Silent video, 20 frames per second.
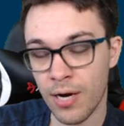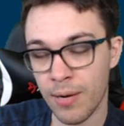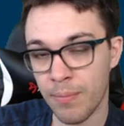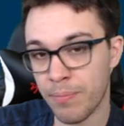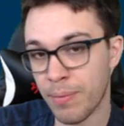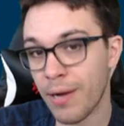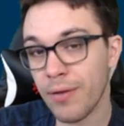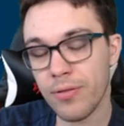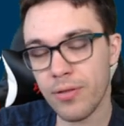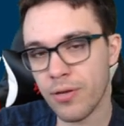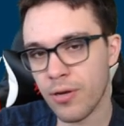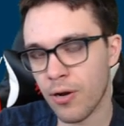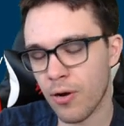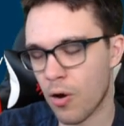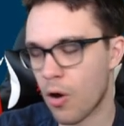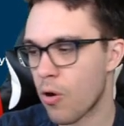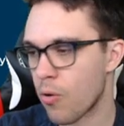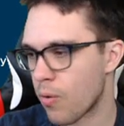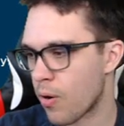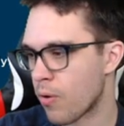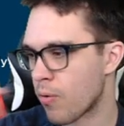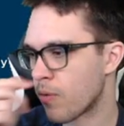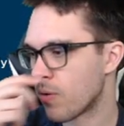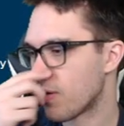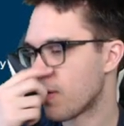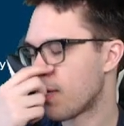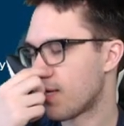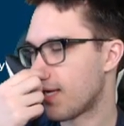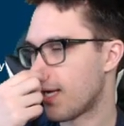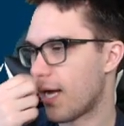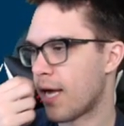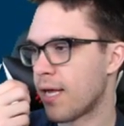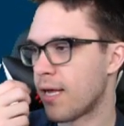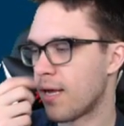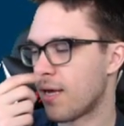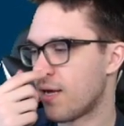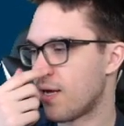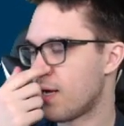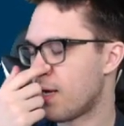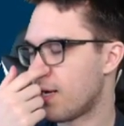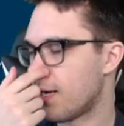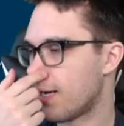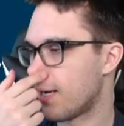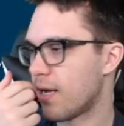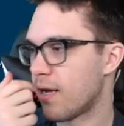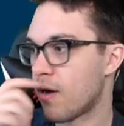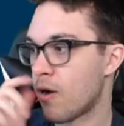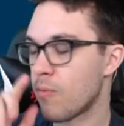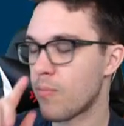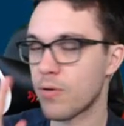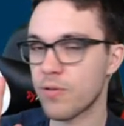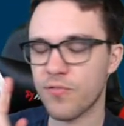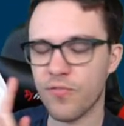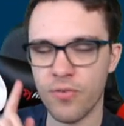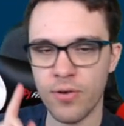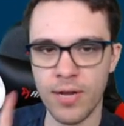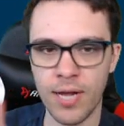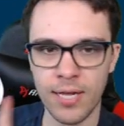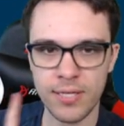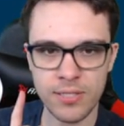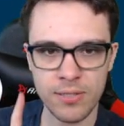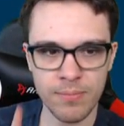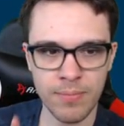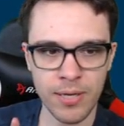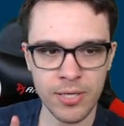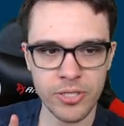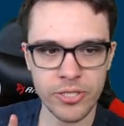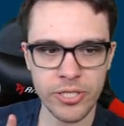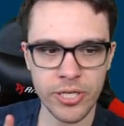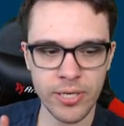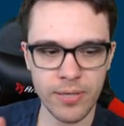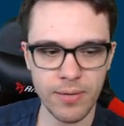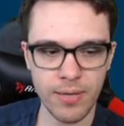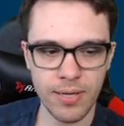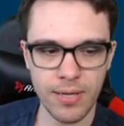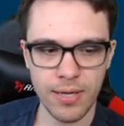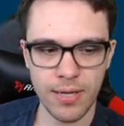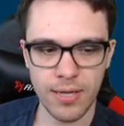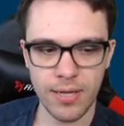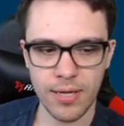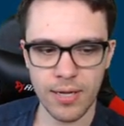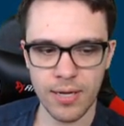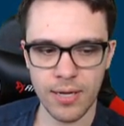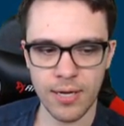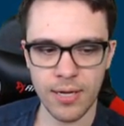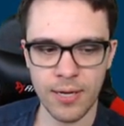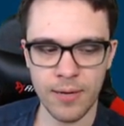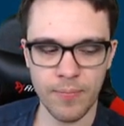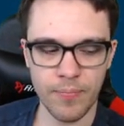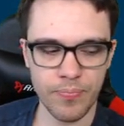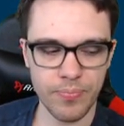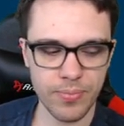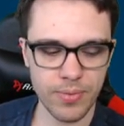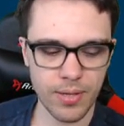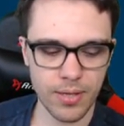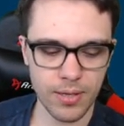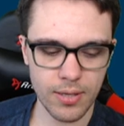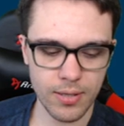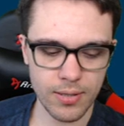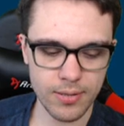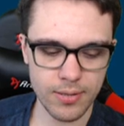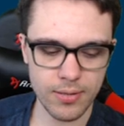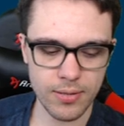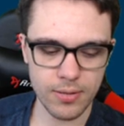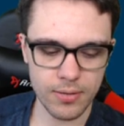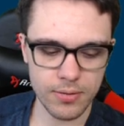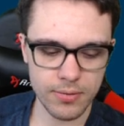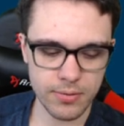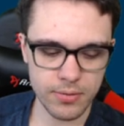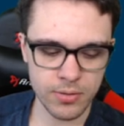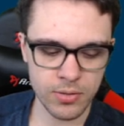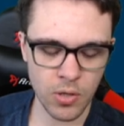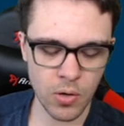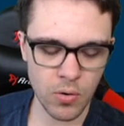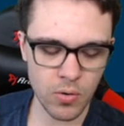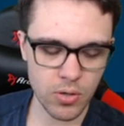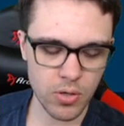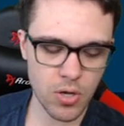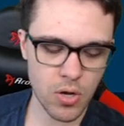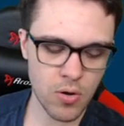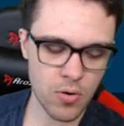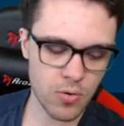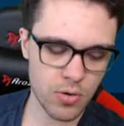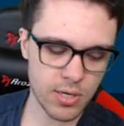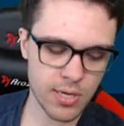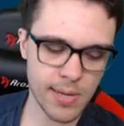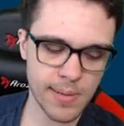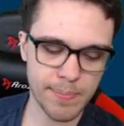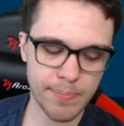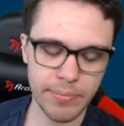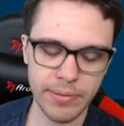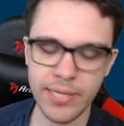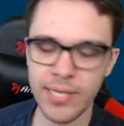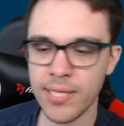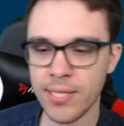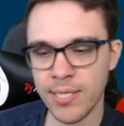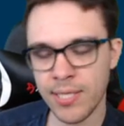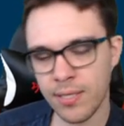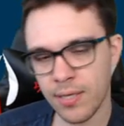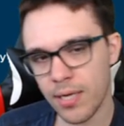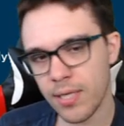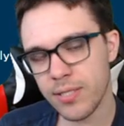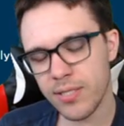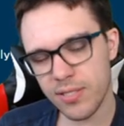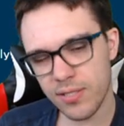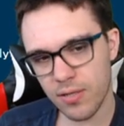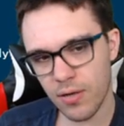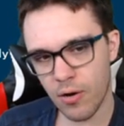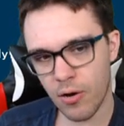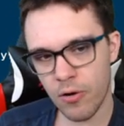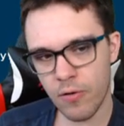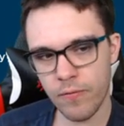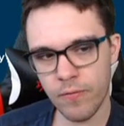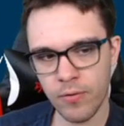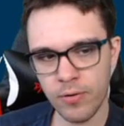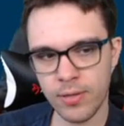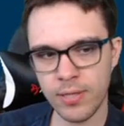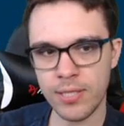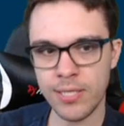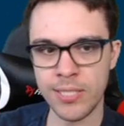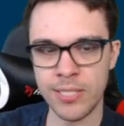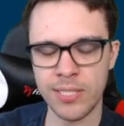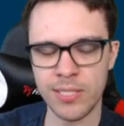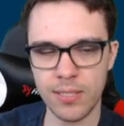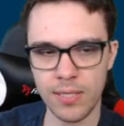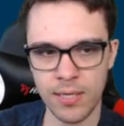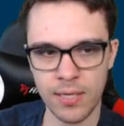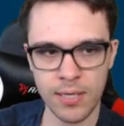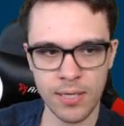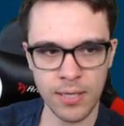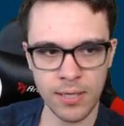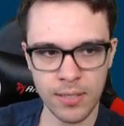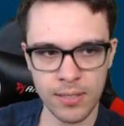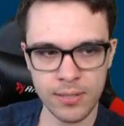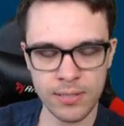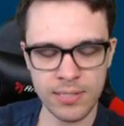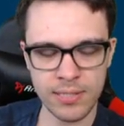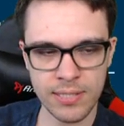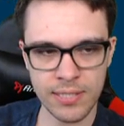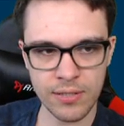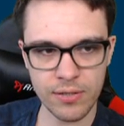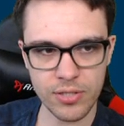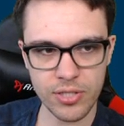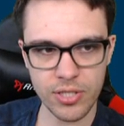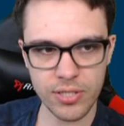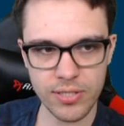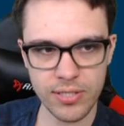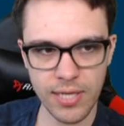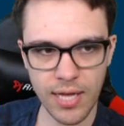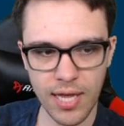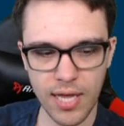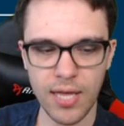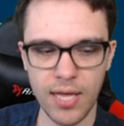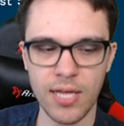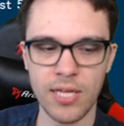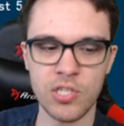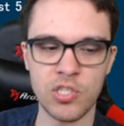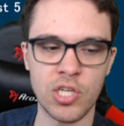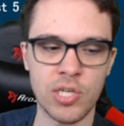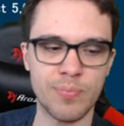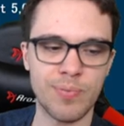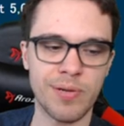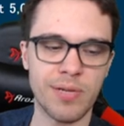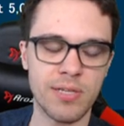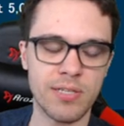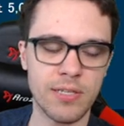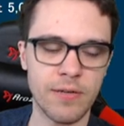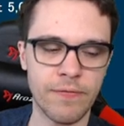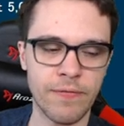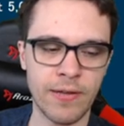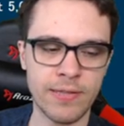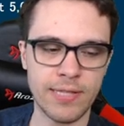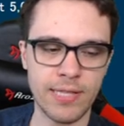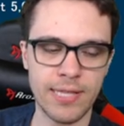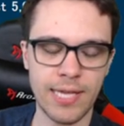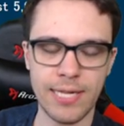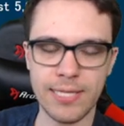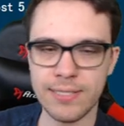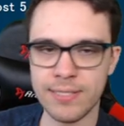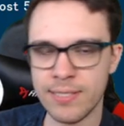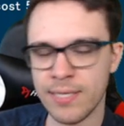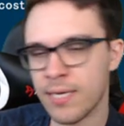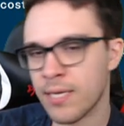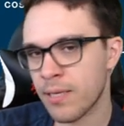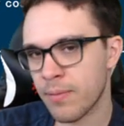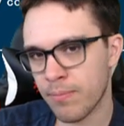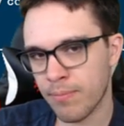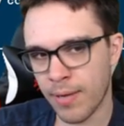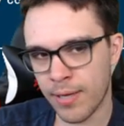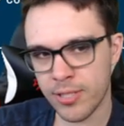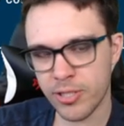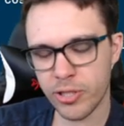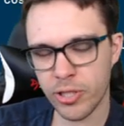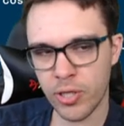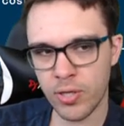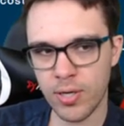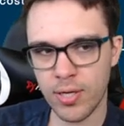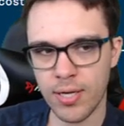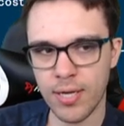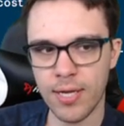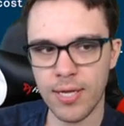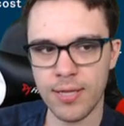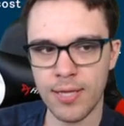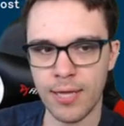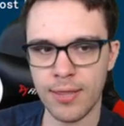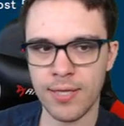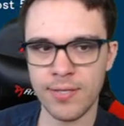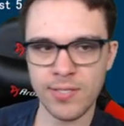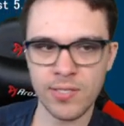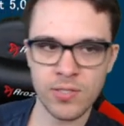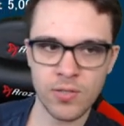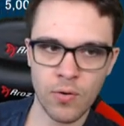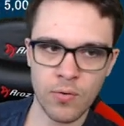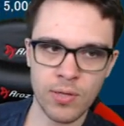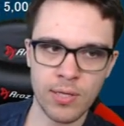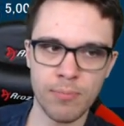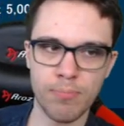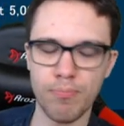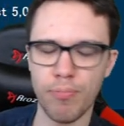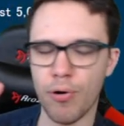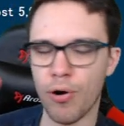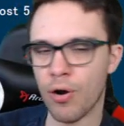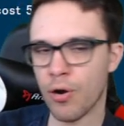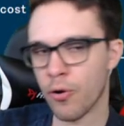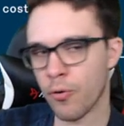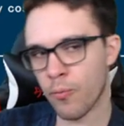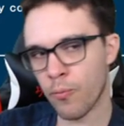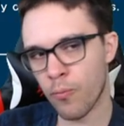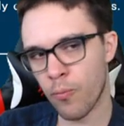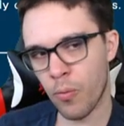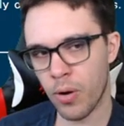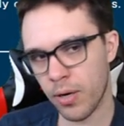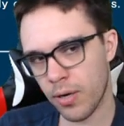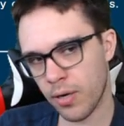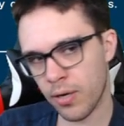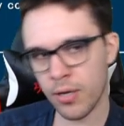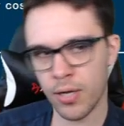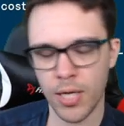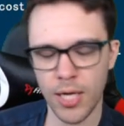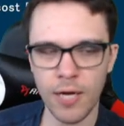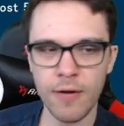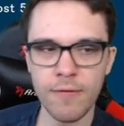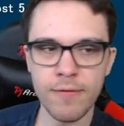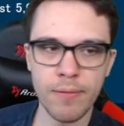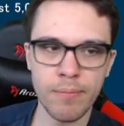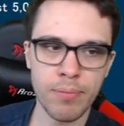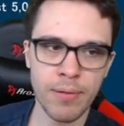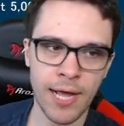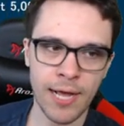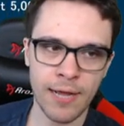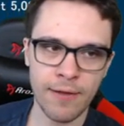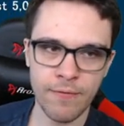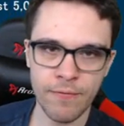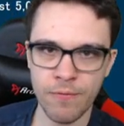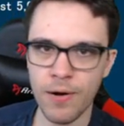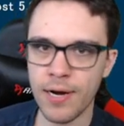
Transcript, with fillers: thoughts and opinions are about the current. Oh, oh, I uh, almost forgot to mention. Uh, don't go completely nuts over these uh, deals just yet, just because the fact that they did mention that this is only part one